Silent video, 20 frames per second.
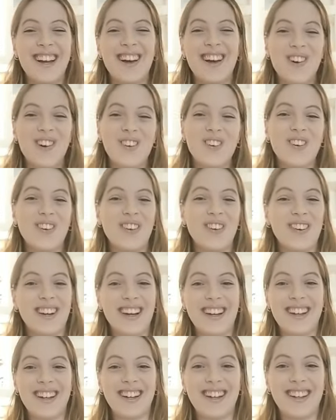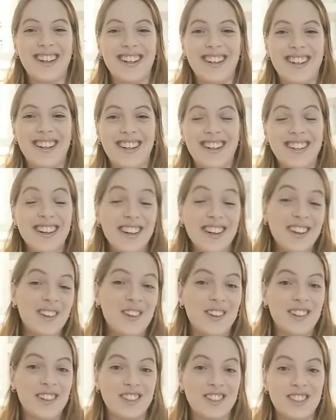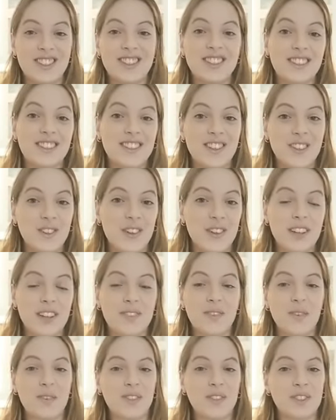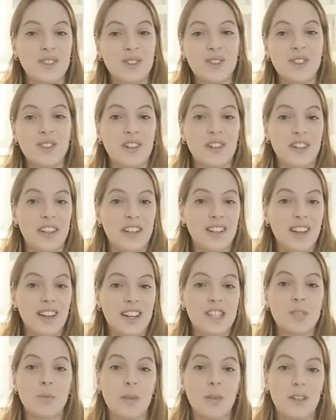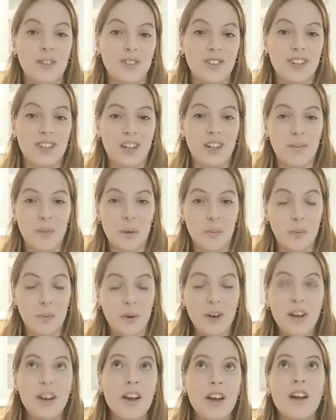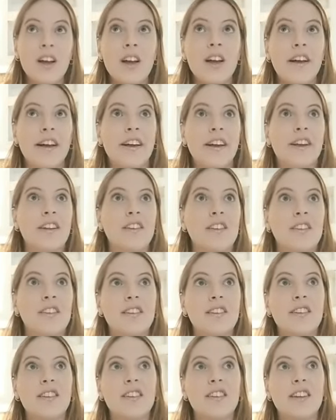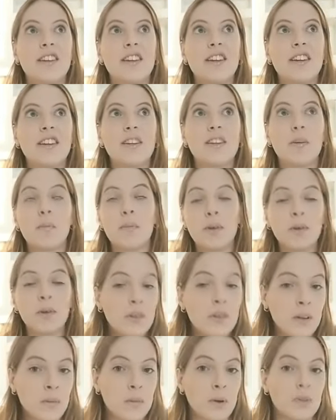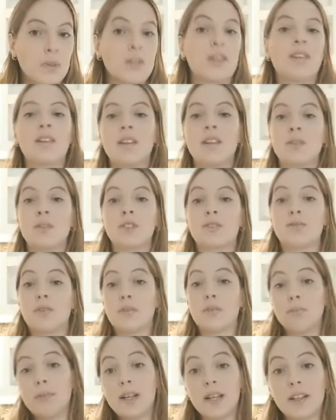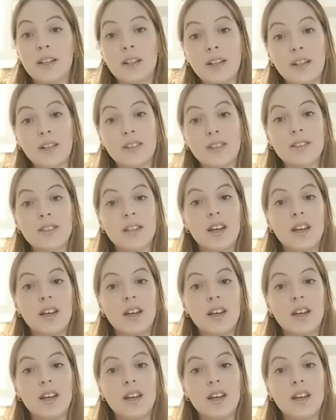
or just, you know, ask people to slow down and explain to you a little bit more. And the beauty about this language, for me at least,